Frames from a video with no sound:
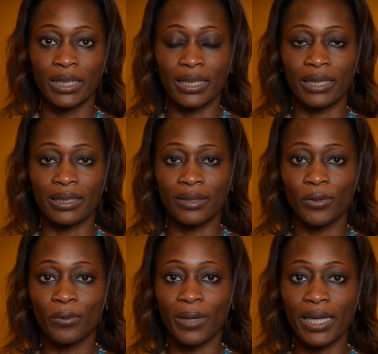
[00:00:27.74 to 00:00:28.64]
that in the
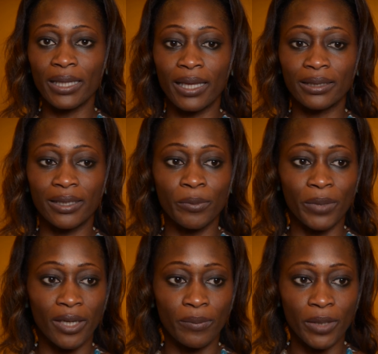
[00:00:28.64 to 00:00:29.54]
way that a
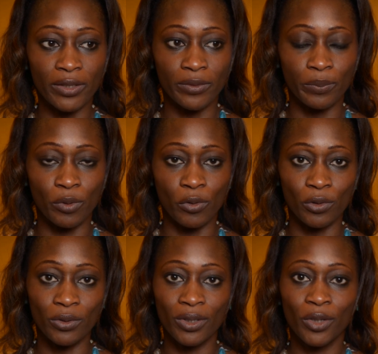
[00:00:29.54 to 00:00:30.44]
baby is born